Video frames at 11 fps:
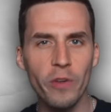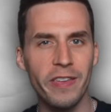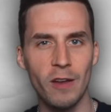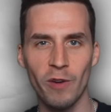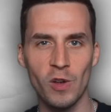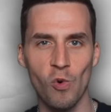
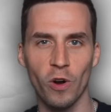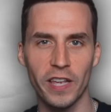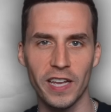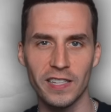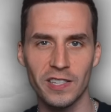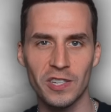hearing
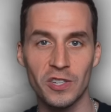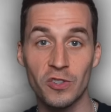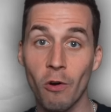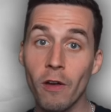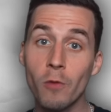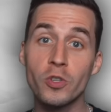organs,
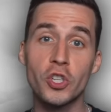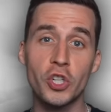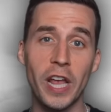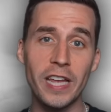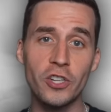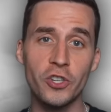so it was
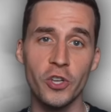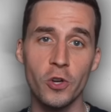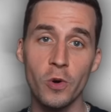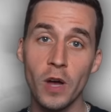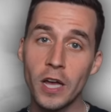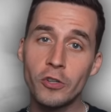changed to,